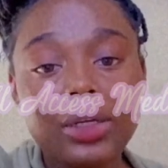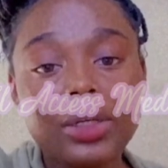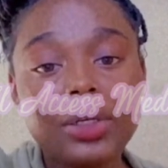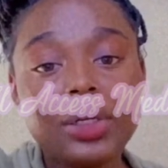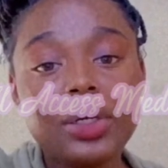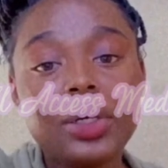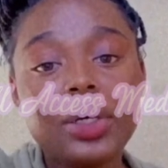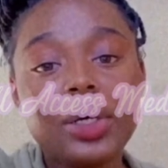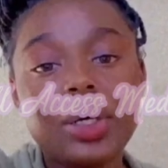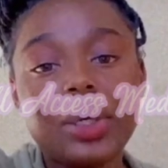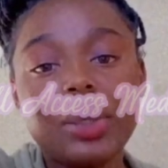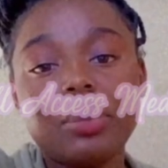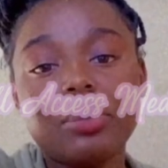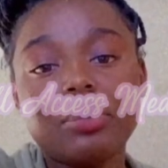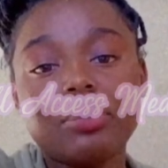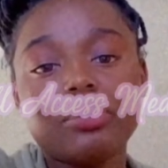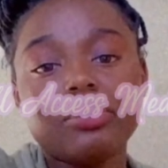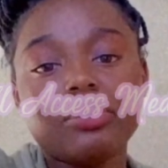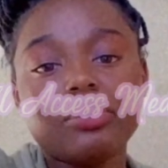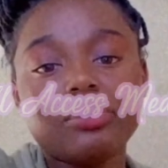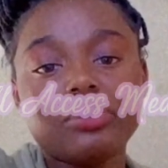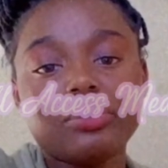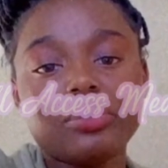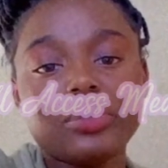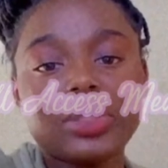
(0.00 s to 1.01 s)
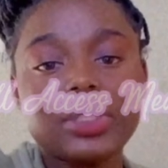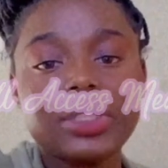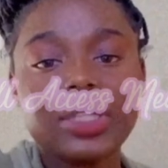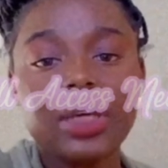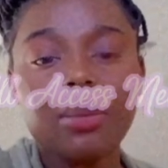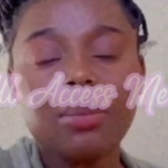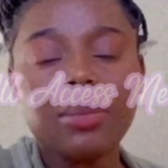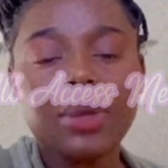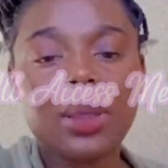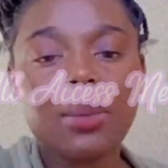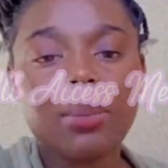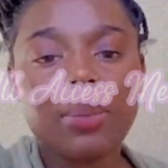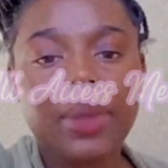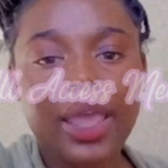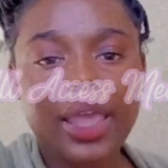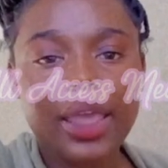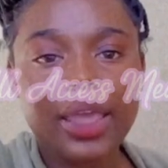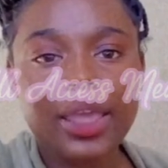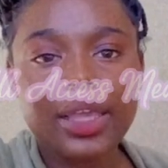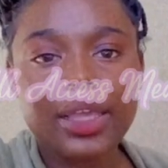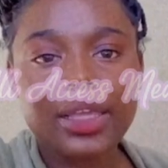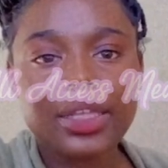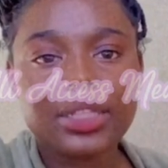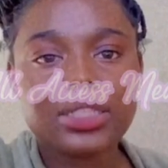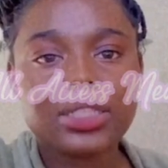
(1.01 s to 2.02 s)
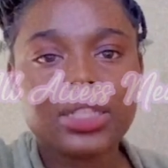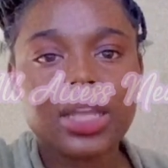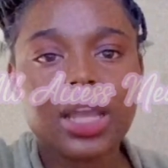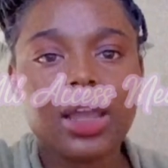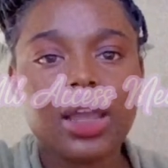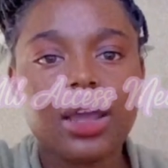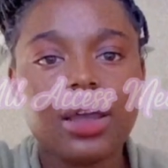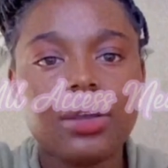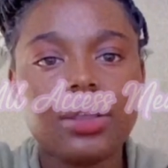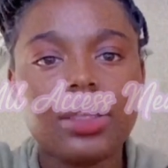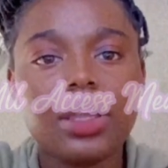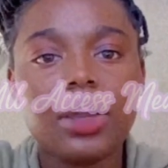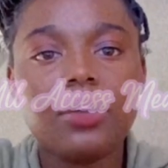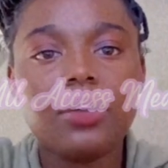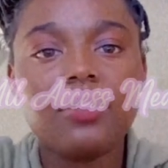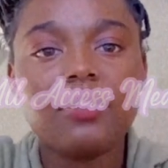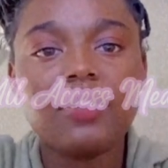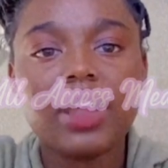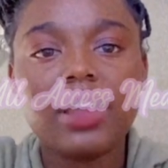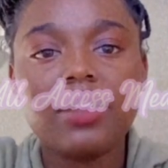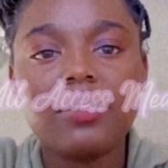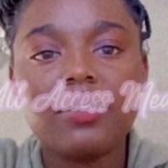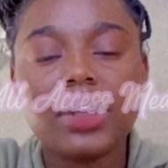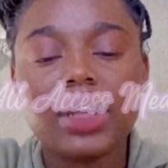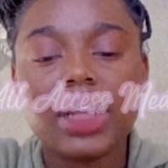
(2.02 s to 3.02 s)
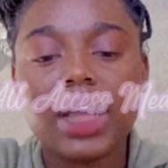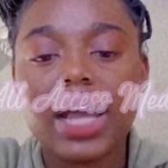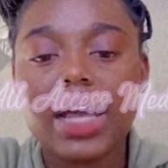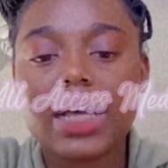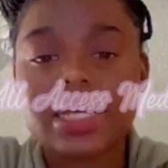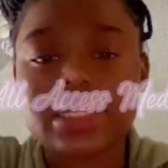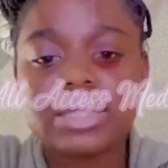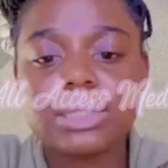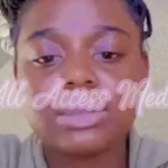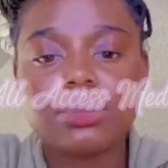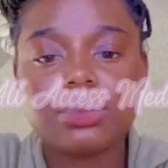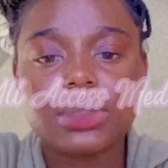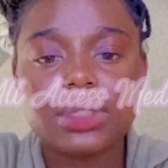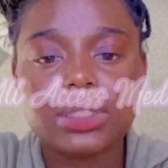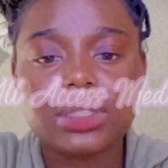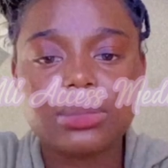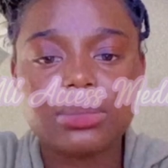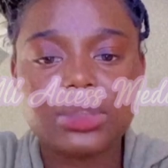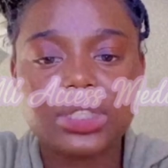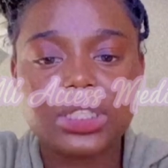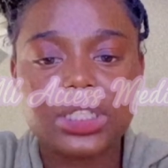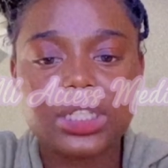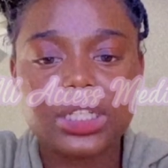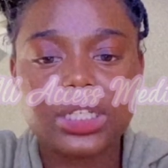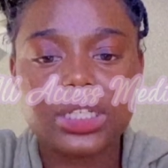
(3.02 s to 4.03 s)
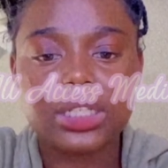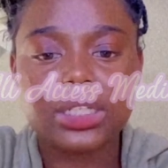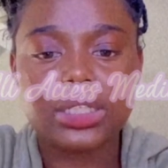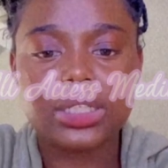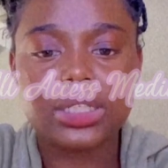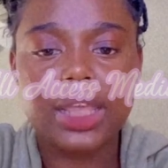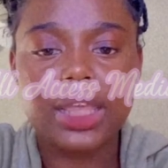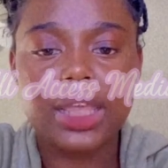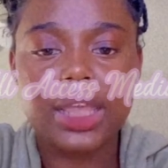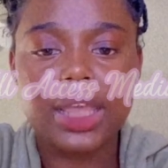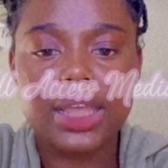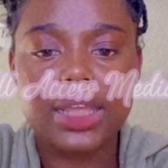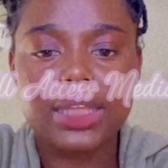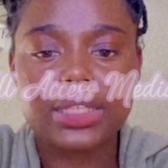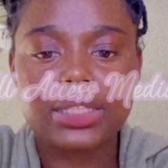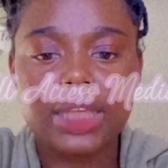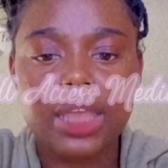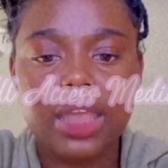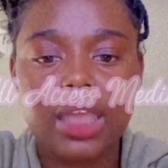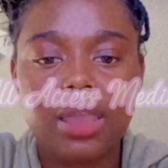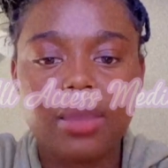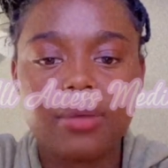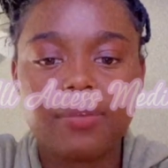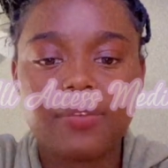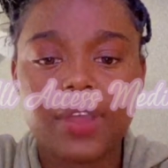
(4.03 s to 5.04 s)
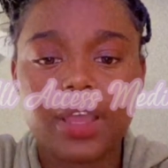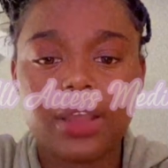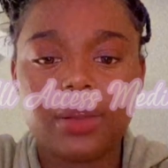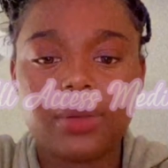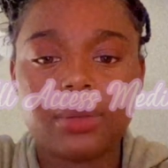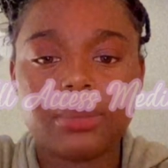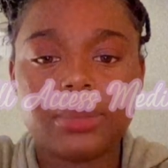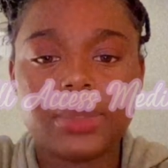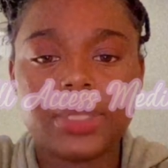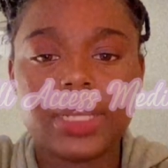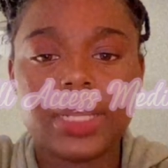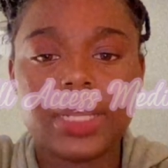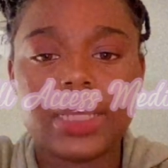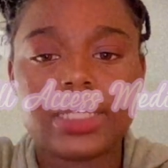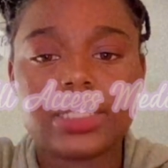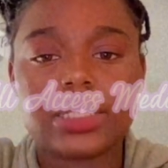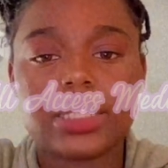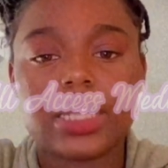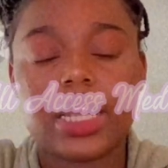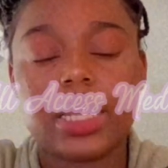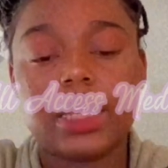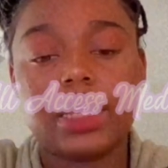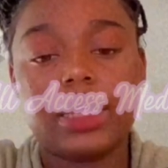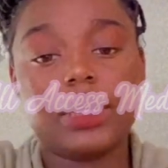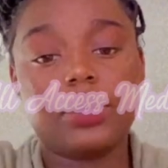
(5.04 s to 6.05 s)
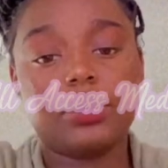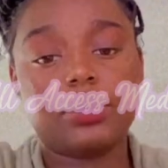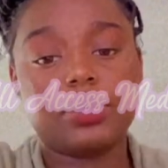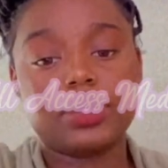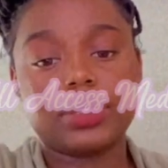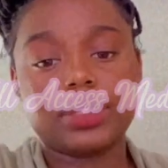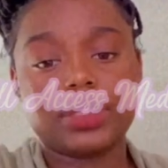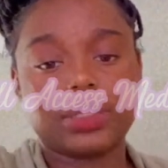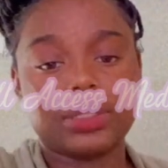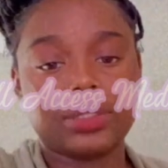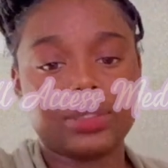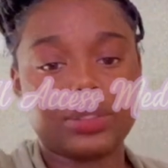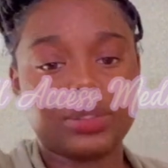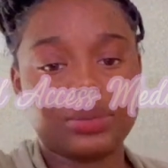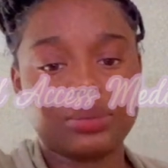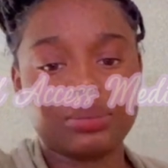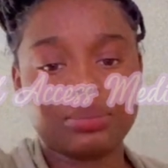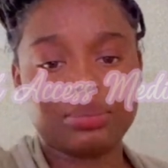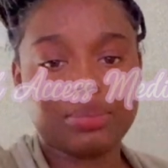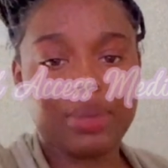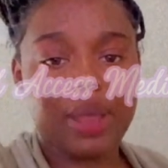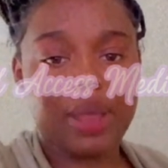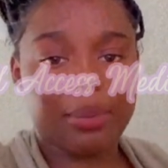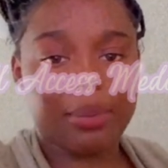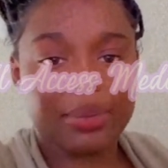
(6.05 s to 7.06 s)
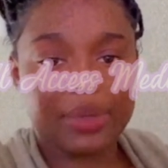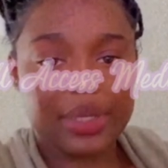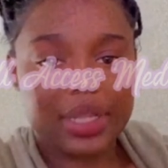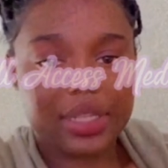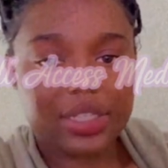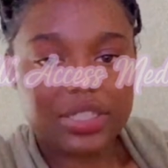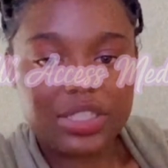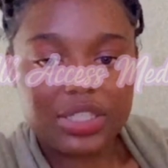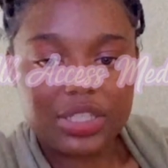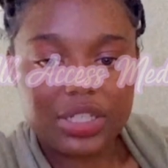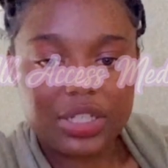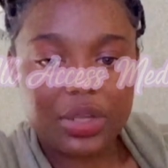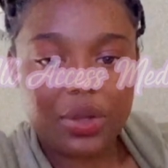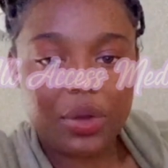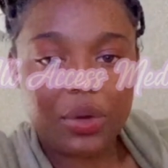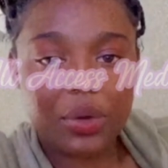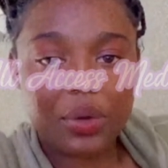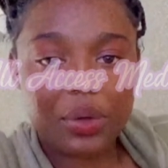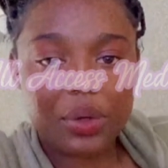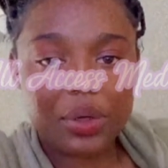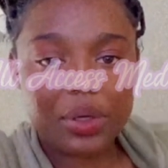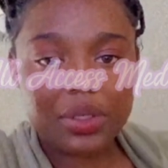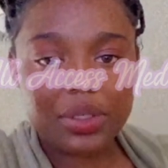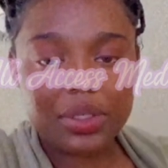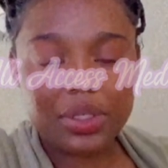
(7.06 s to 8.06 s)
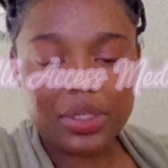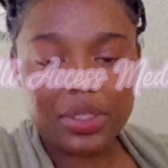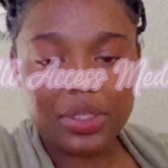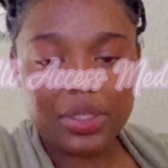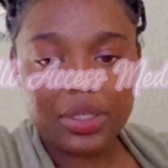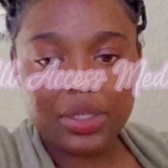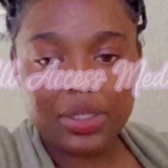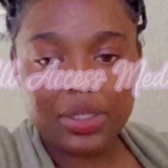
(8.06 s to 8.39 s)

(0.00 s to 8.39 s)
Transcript: Um, some little page called Your Favorite Gossip or some shit. They ass came following me last night and was popping that shit hard